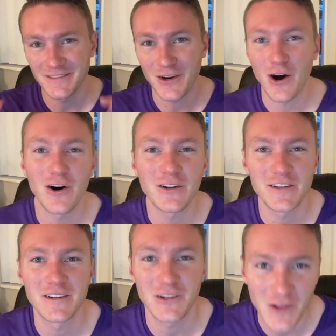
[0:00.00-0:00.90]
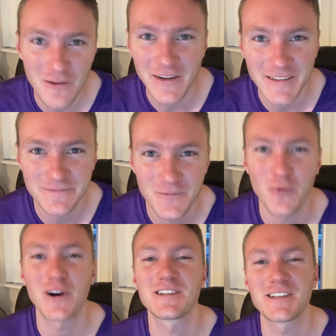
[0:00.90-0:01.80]
called gloving,
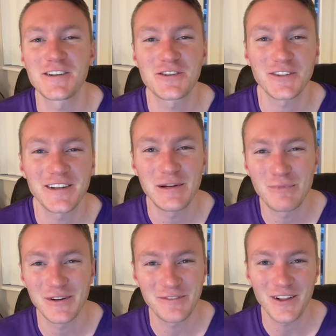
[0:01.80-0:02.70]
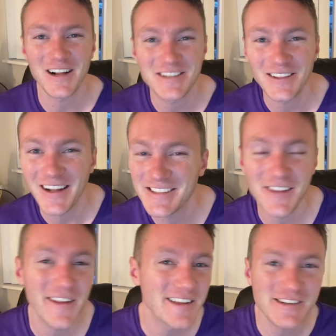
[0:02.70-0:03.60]
where essentially you put flashing lights
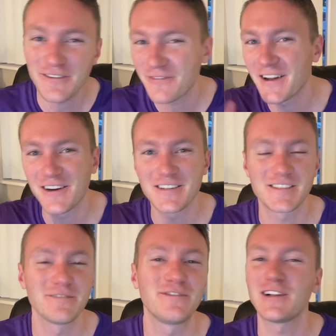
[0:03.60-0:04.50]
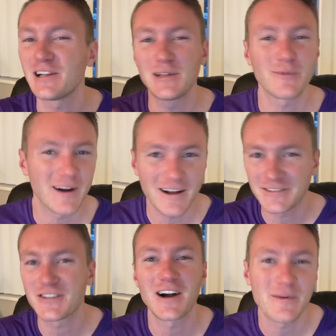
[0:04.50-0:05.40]
on the ends of your fingers and flail them around
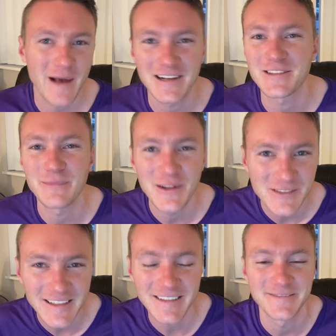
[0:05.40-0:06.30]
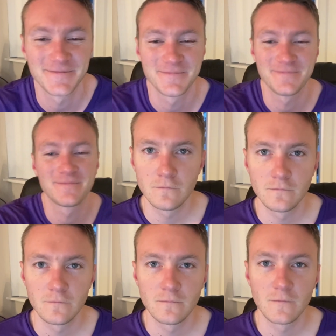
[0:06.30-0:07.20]
to try to match the music.
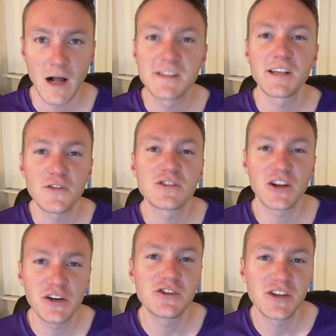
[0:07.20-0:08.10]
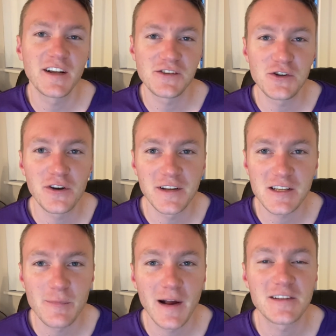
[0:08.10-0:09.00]
I'd say there's a good chance you can
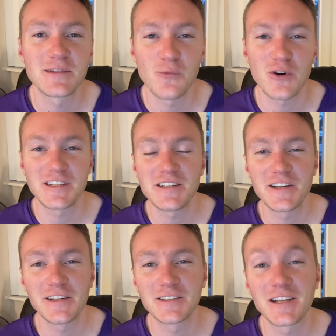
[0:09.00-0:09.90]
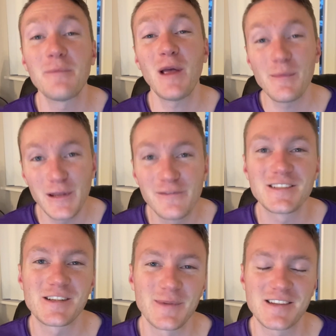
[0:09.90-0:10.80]
expect some more details and maybe even
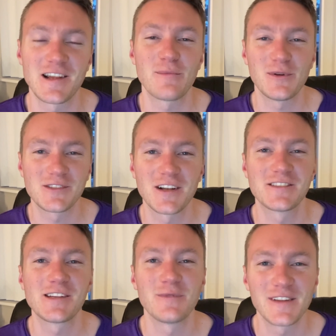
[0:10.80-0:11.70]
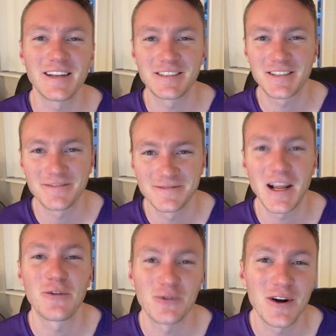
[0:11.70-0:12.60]
some examples on some of these
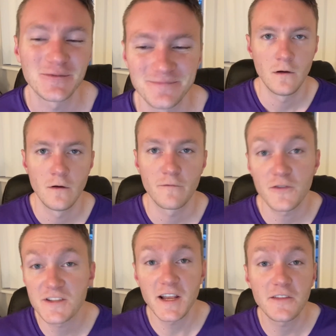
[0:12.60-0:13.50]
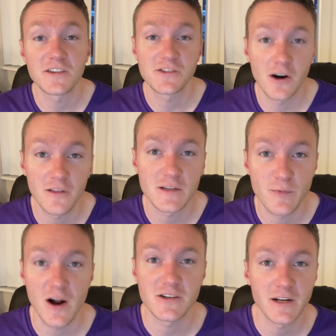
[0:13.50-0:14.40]
down the road. For the sake of the start of this
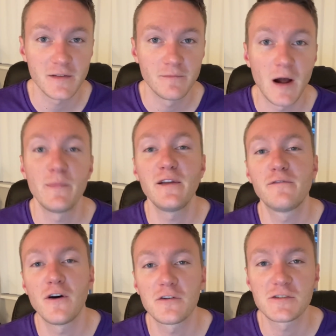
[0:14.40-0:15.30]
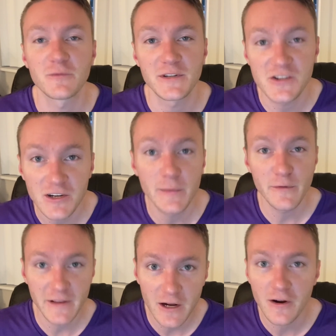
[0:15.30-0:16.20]
project, my main focus will be streaming
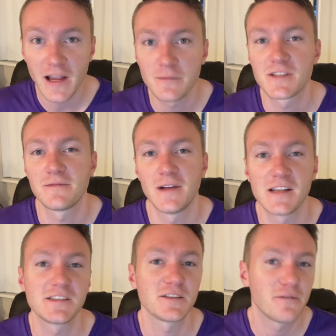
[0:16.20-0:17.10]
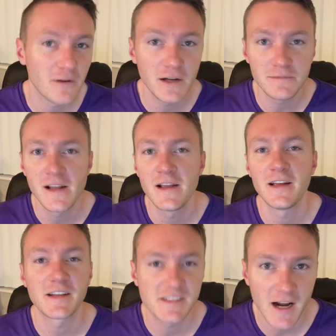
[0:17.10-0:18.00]
video games as it's a fun,
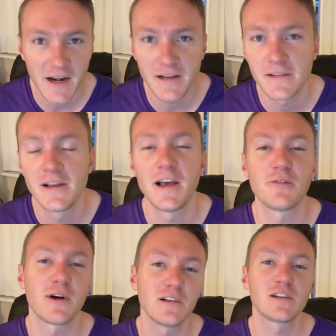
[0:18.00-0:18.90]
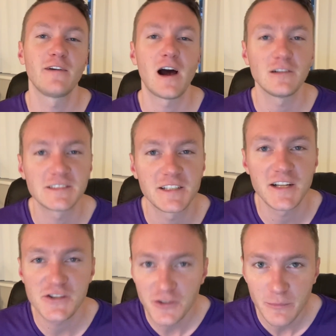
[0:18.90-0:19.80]
exciting, and relative outlet to
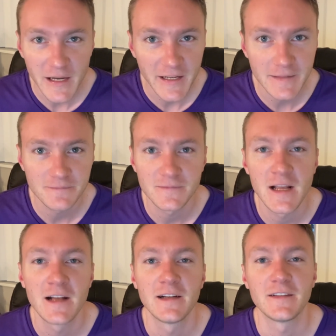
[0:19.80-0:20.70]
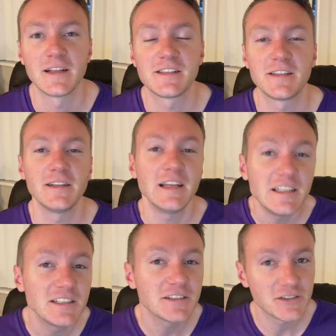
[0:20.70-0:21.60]
digital media that's
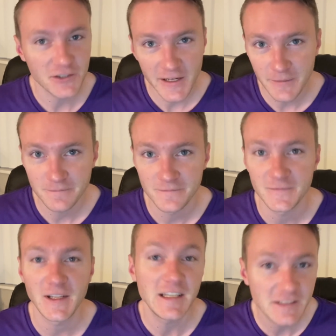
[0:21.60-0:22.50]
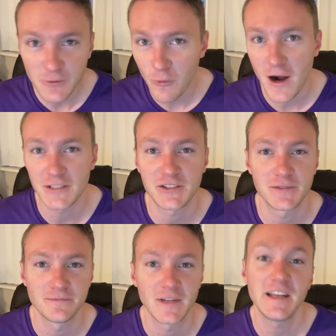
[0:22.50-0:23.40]
easy to stream, easy to watch,
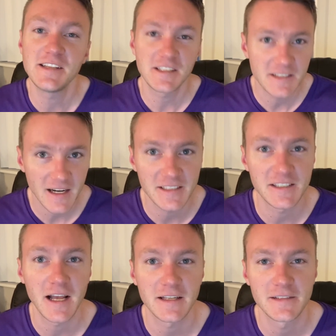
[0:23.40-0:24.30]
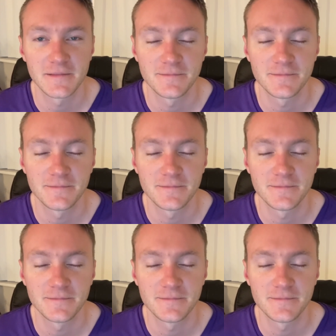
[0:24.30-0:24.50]
and easy to dissect.